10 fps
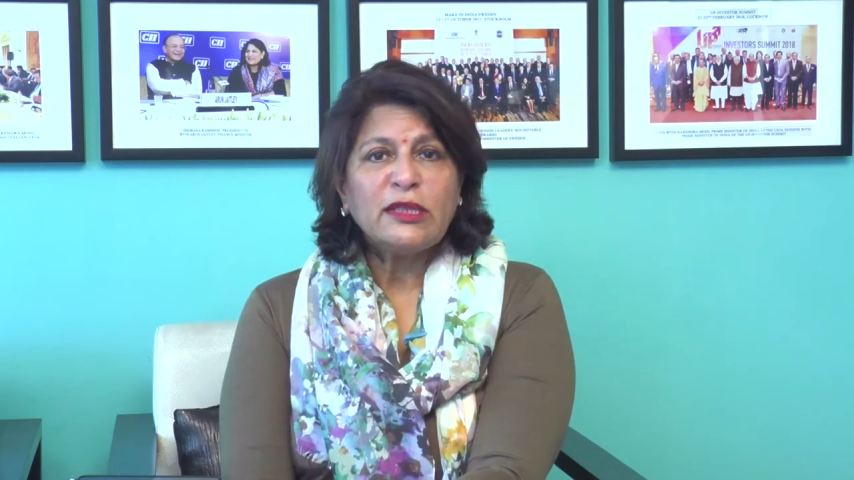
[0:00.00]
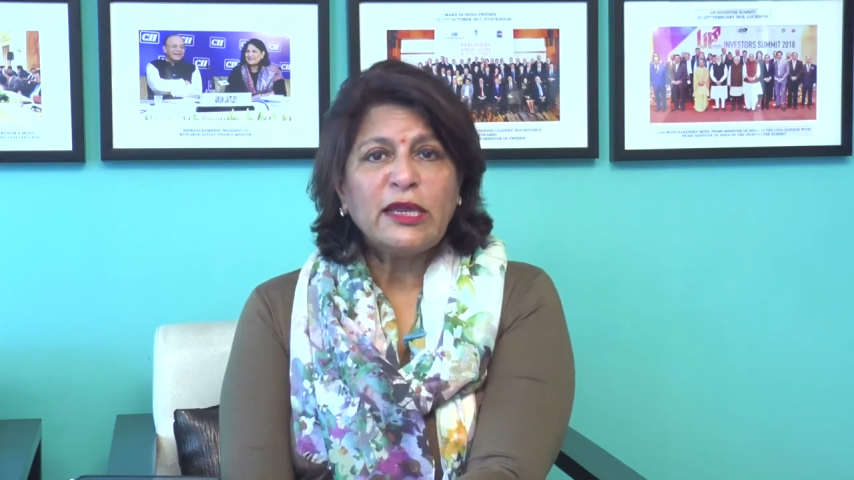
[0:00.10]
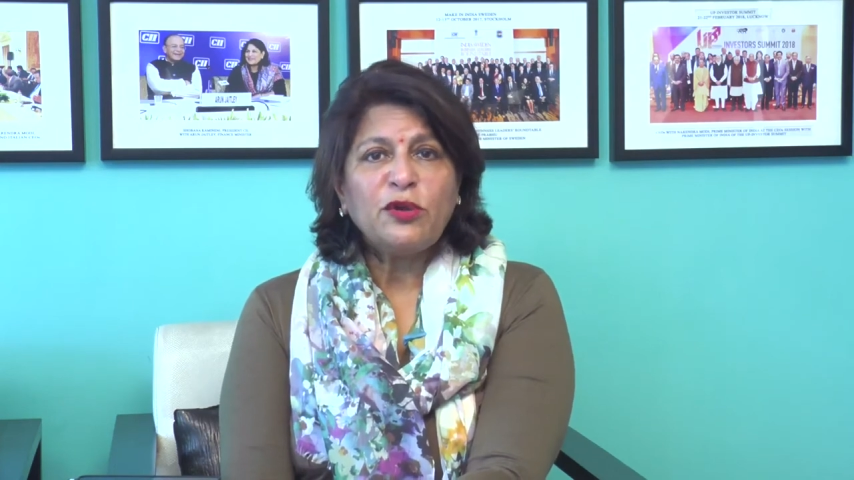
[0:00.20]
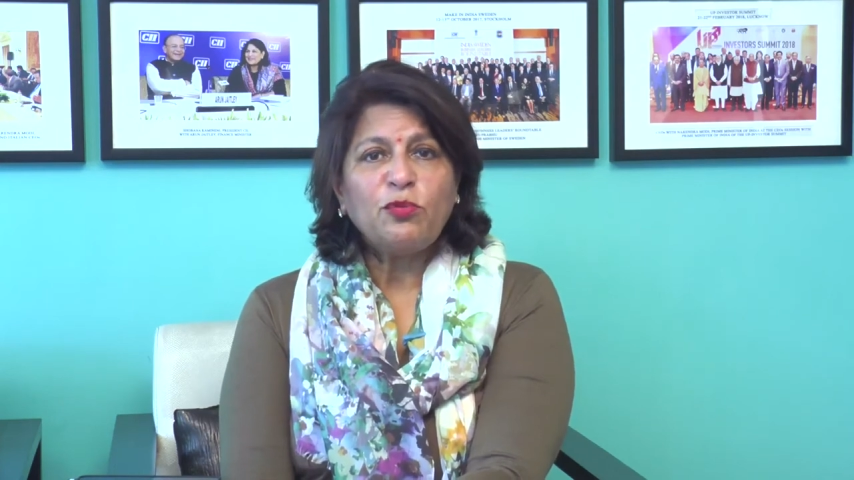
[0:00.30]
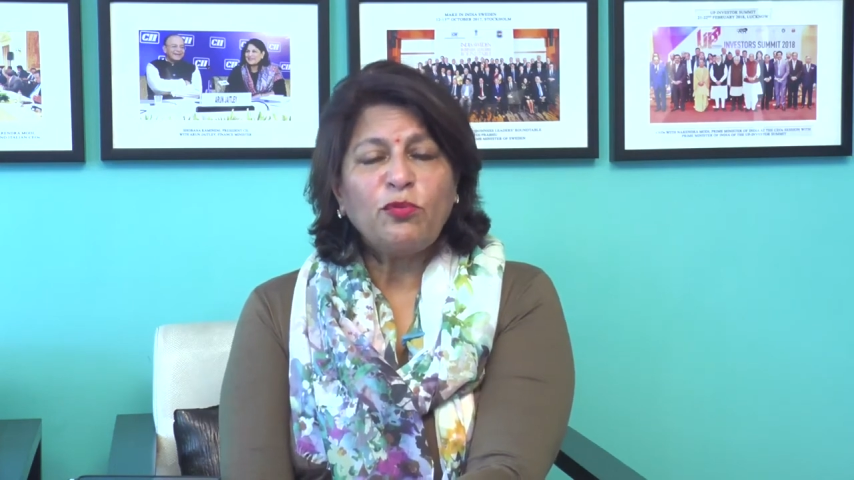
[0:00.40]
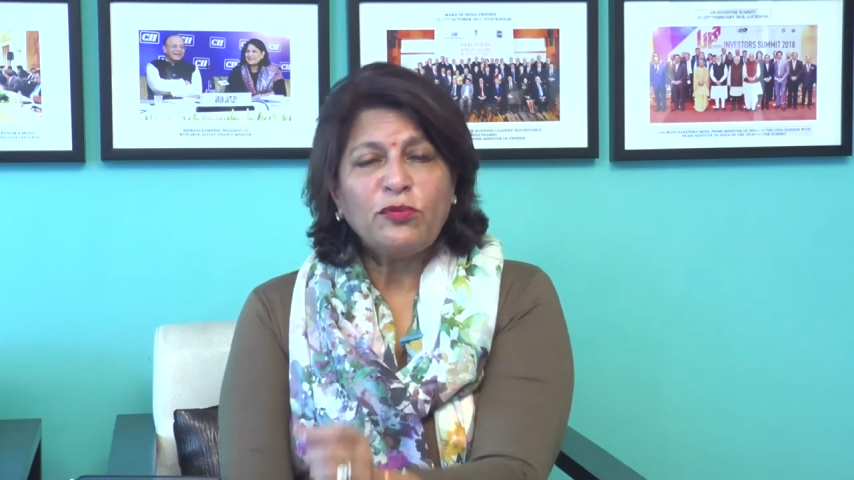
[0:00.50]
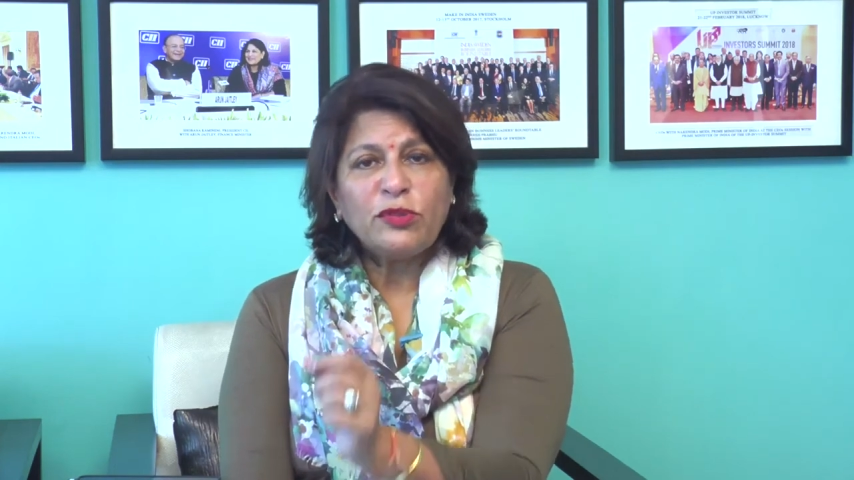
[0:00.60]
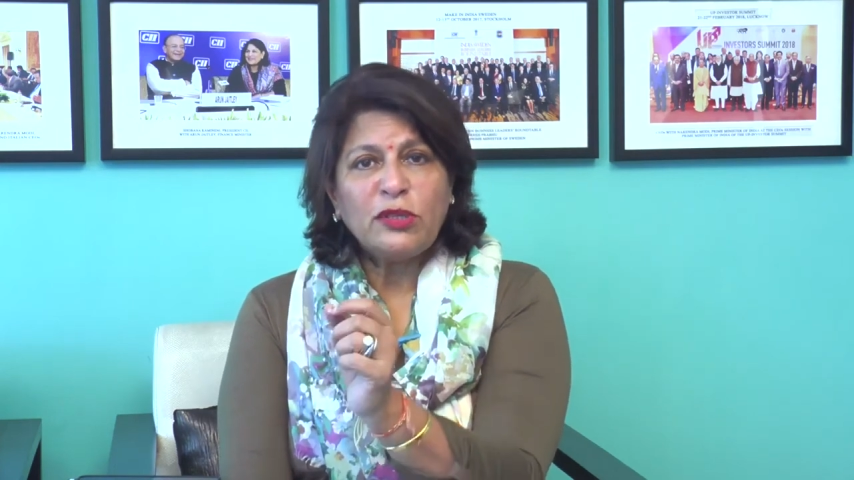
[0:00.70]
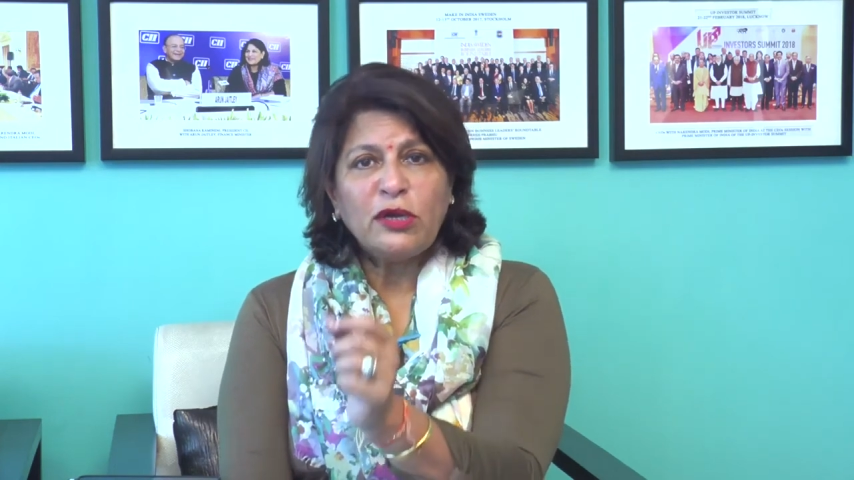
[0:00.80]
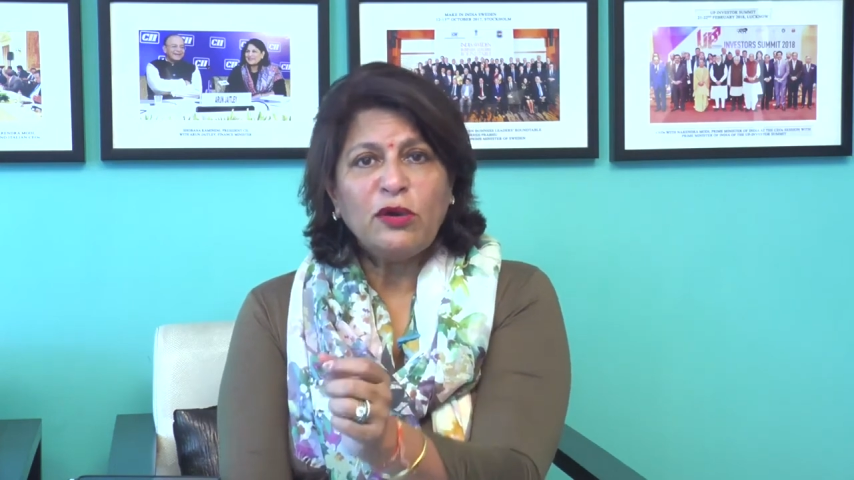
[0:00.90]
that
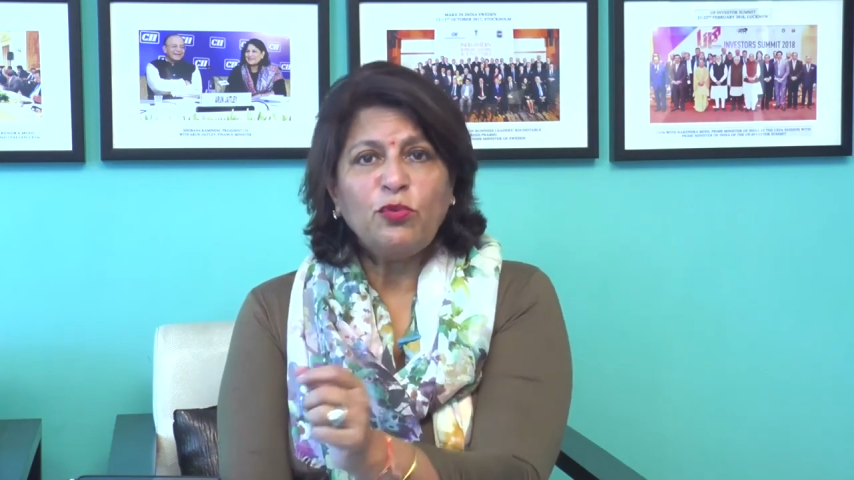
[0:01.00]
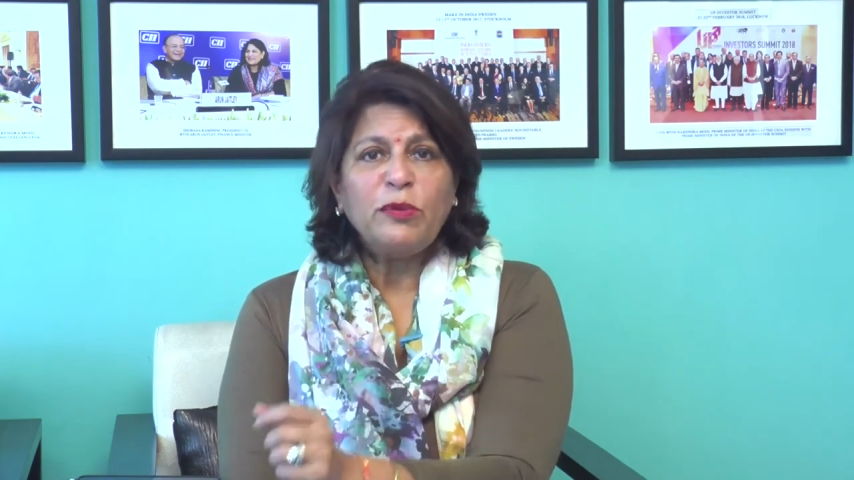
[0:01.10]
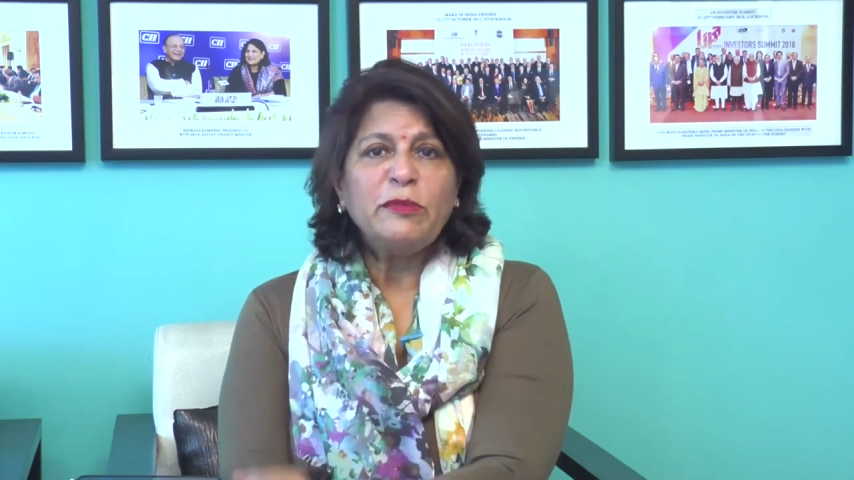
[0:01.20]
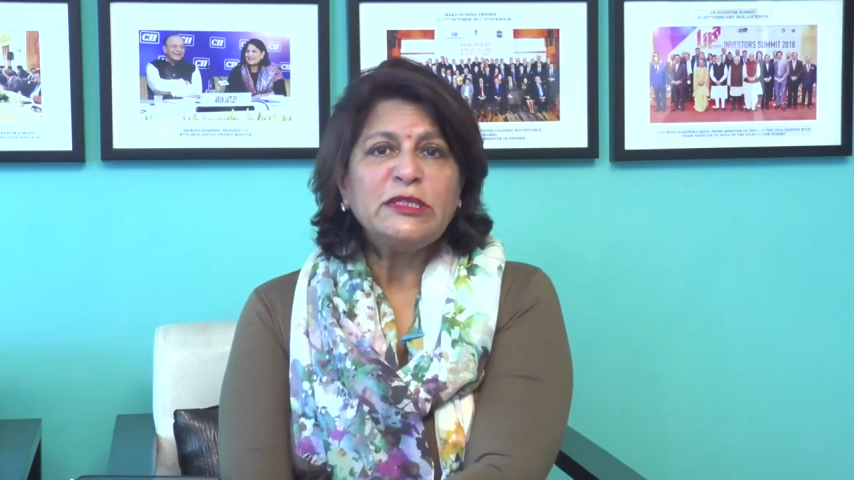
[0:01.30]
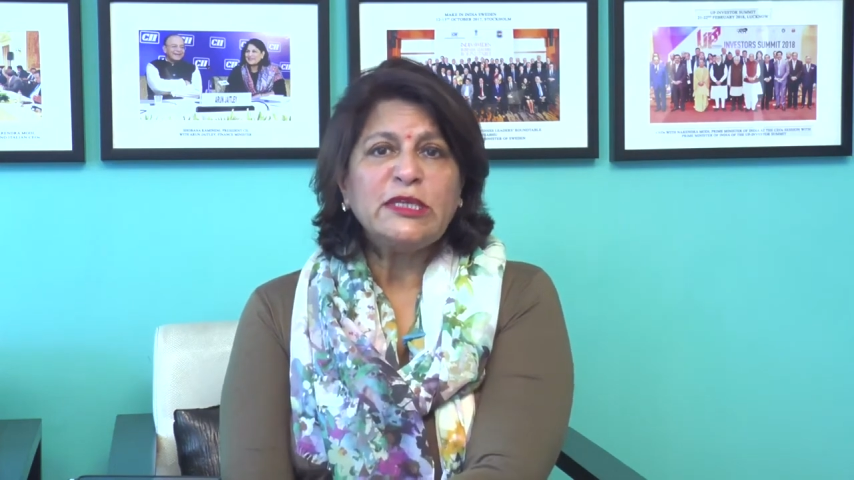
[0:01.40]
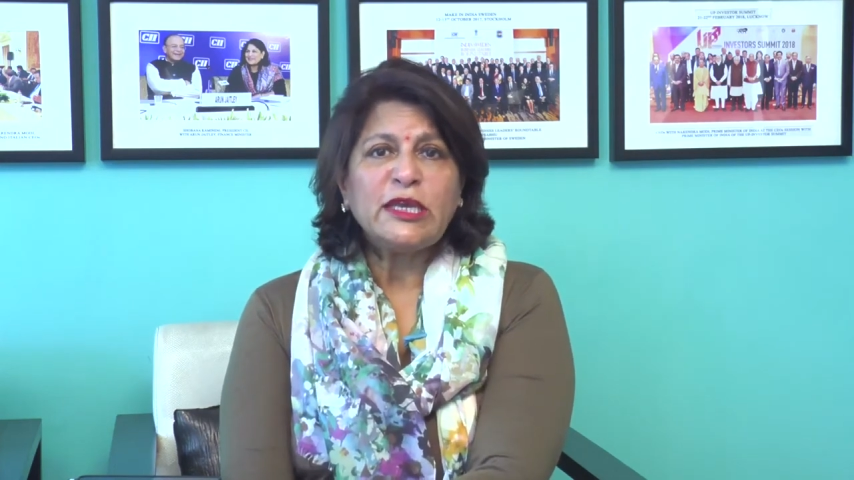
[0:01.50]
the Women's